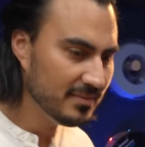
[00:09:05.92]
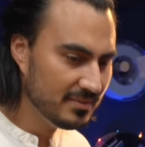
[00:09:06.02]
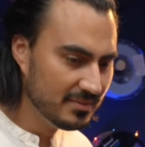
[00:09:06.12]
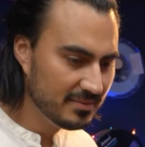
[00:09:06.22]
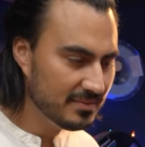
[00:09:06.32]

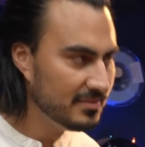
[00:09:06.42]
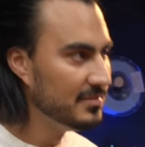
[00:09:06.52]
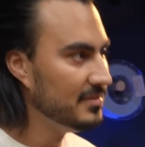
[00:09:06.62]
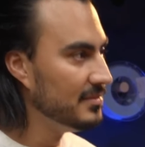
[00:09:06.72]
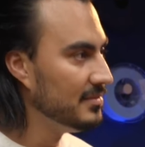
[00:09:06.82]

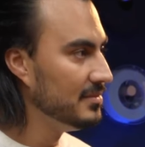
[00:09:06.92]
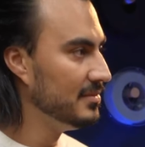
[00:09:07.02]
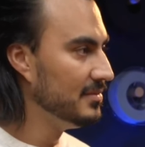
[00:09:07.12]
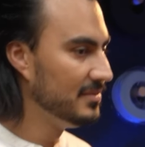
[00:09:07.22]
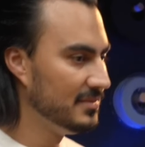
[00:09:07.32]

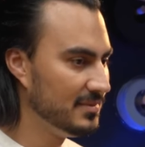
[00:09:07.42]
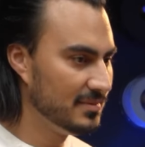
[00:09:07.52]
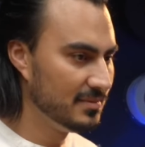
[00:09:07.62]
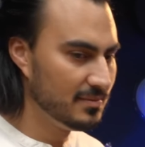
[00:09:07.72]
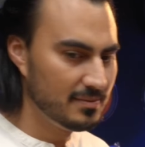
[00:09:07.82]

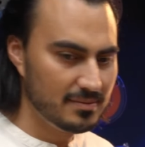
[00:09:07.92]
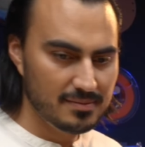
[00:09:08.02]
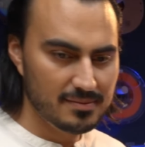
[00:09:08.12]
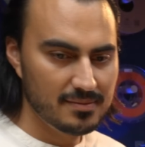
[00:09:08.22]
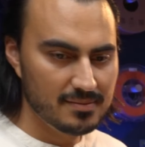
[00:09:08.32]

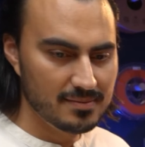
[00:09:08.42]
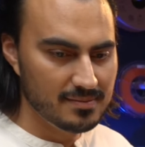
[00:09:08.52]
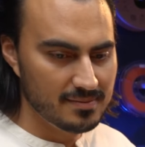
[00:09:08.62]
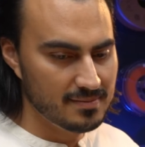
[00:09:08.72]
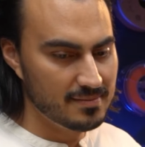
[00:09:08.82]

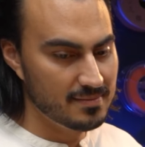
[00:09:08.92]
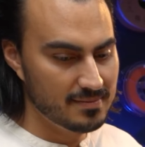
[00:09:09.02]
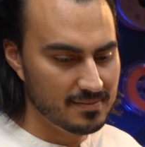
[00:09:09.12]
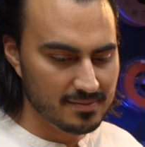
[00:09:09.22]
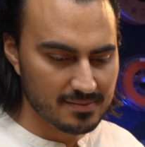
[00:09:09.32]

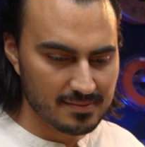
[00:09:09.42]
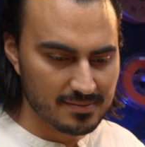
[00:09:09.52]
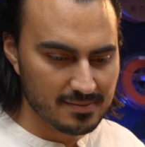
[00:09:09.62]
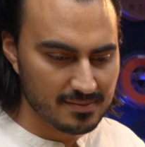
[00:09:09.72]
[no speech]